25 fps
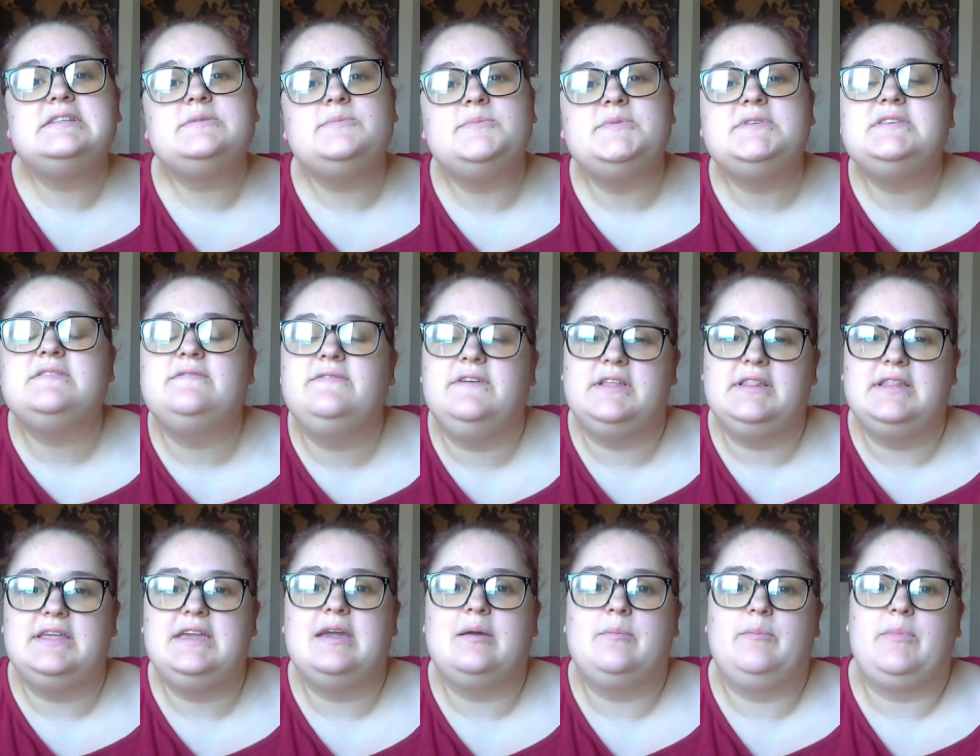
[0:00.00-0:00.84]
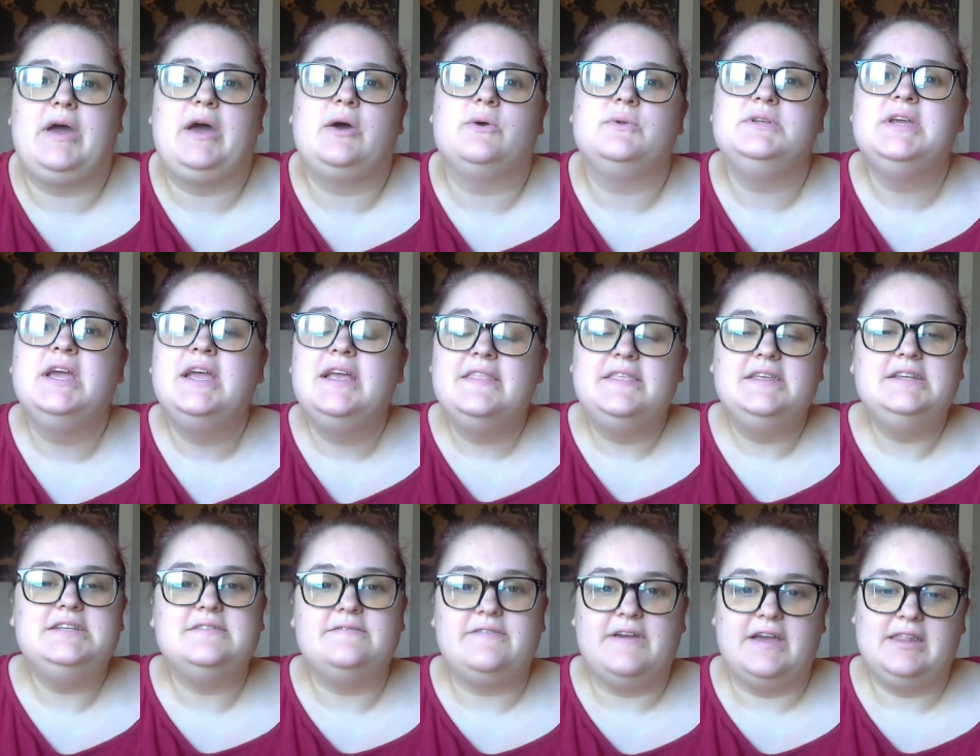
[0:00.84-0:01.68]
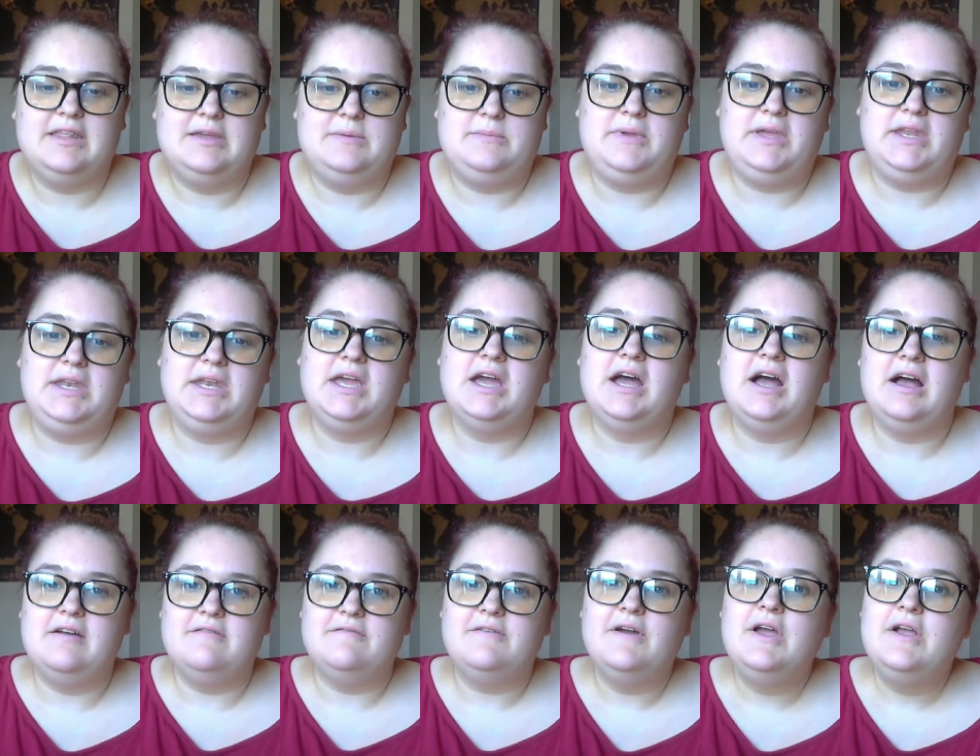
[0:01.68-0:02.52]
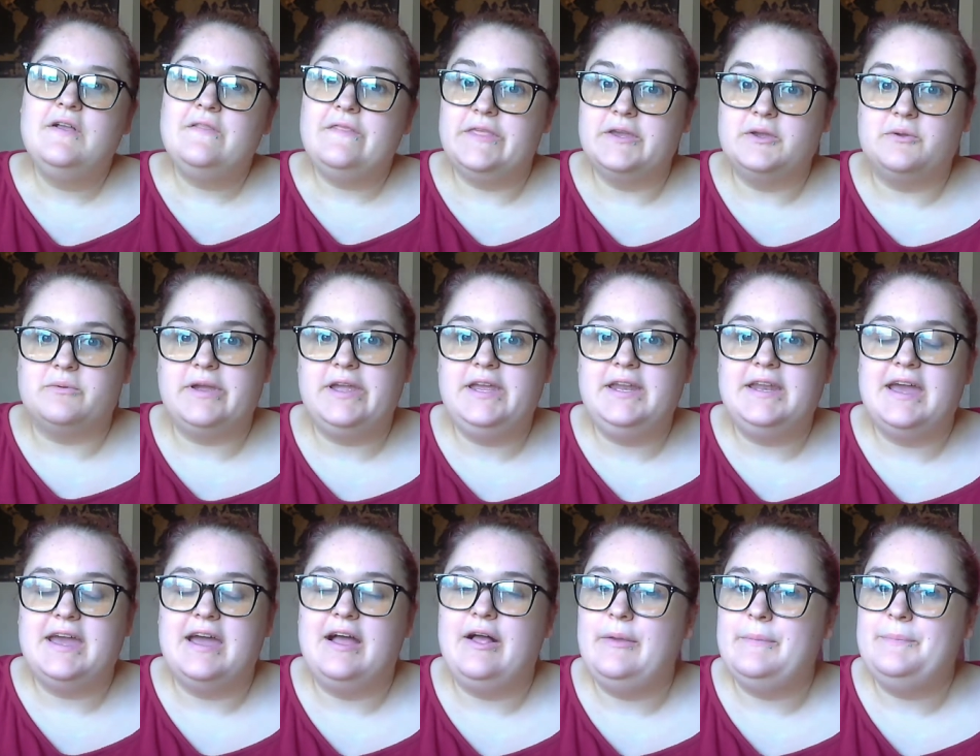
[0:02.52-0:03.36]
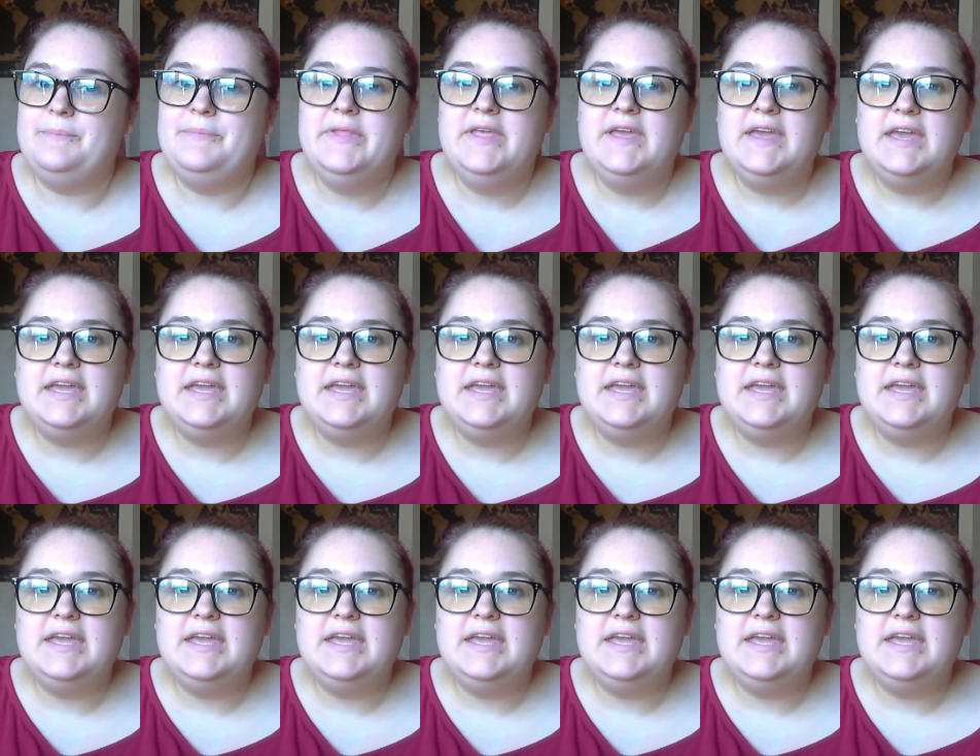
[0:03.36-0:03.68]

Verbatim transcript: specifically about the development of the great helm.